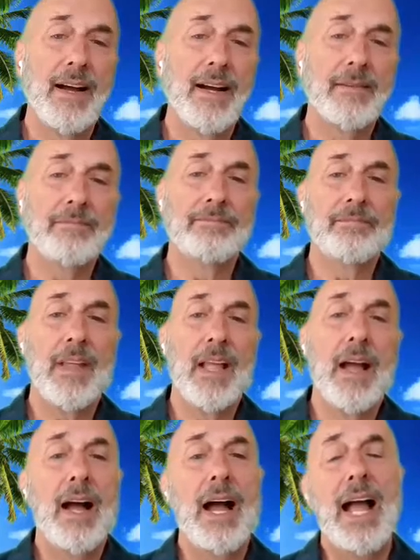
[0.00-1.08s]
Um,
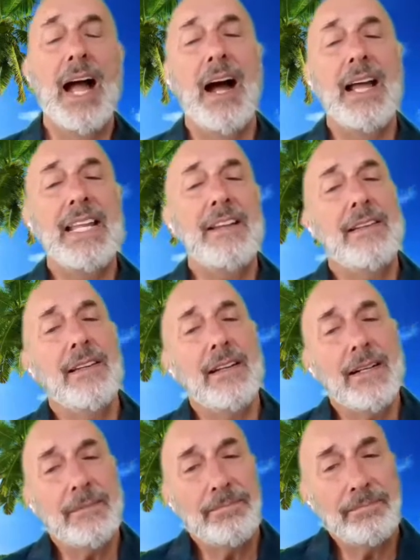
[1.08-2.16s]
any
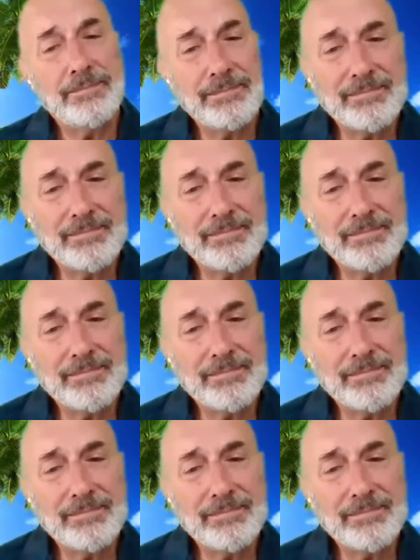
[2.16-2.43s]
um,